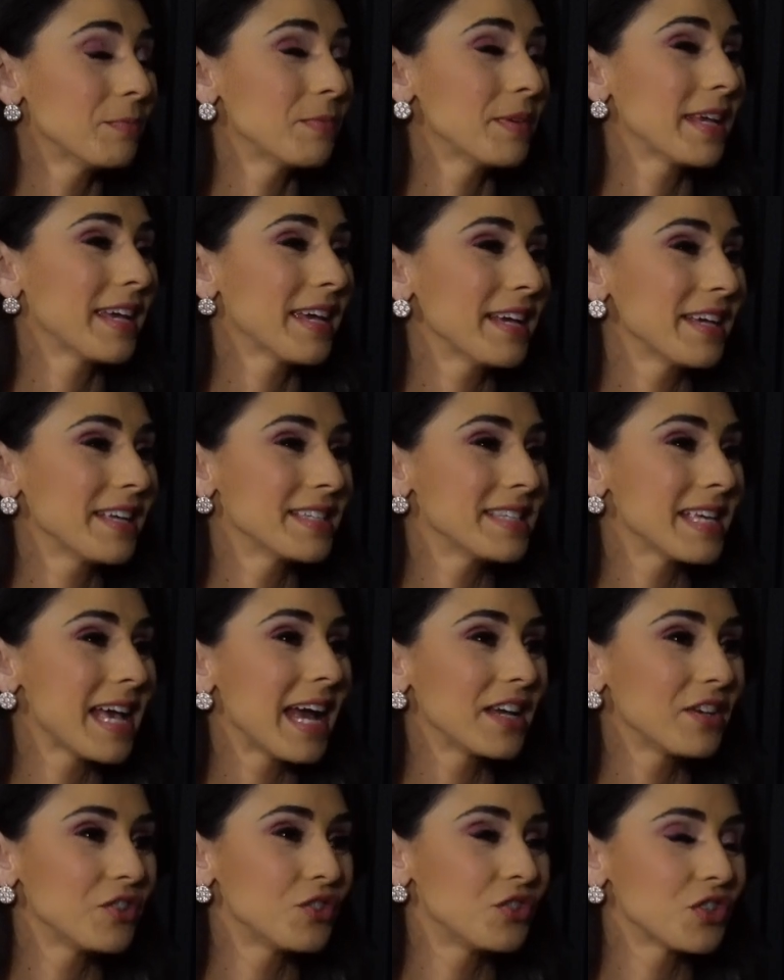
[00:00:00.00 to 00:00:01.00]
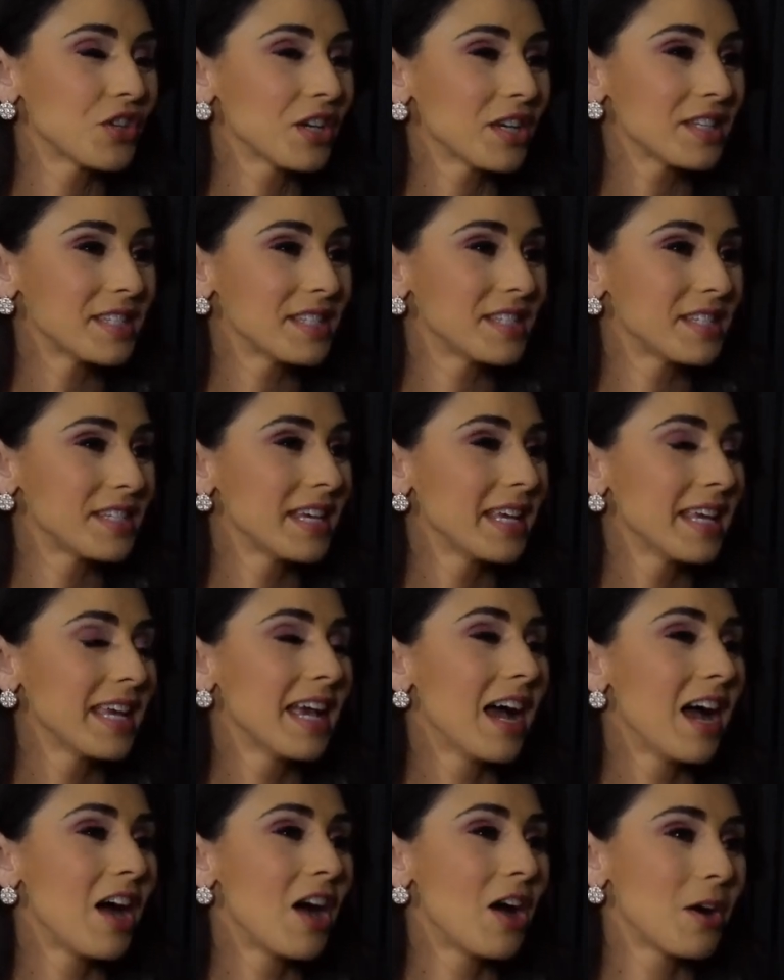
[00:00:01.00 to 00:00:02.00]
because I just,
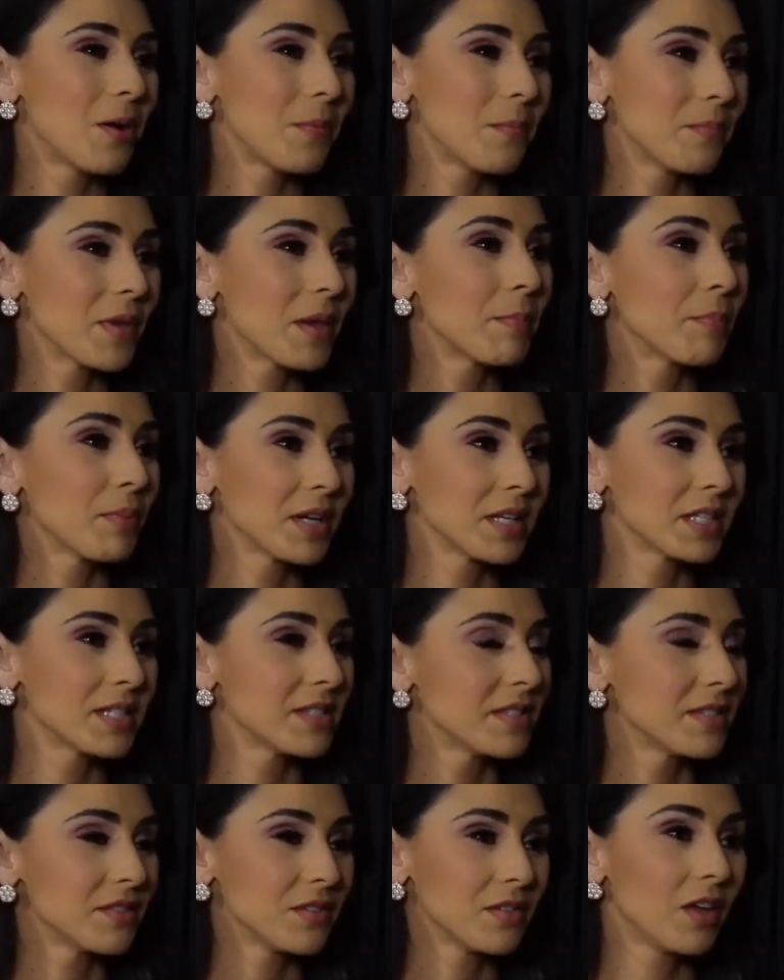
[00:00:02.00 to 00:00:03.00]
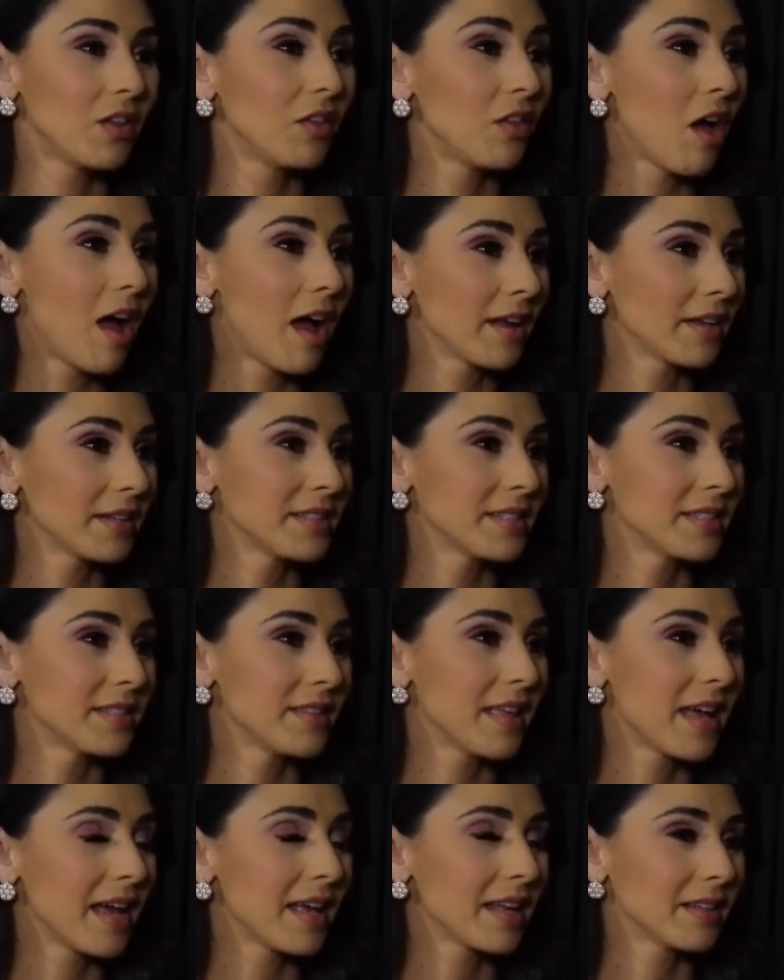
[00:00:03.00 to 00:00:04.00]
it brings a lot
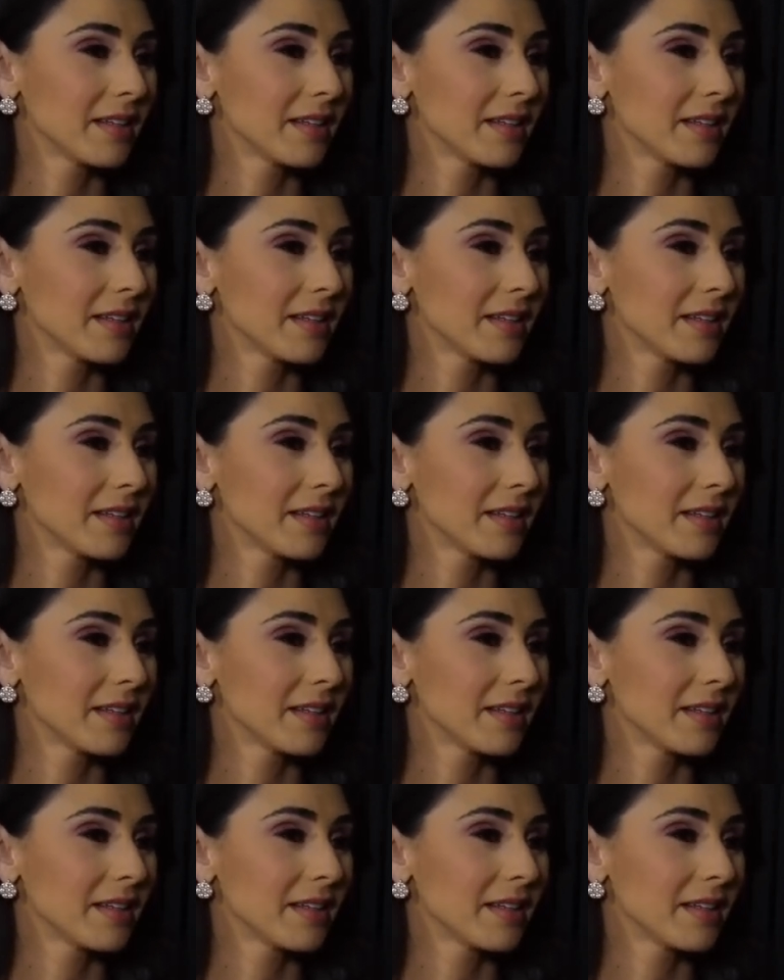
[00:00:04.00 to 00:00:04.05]
that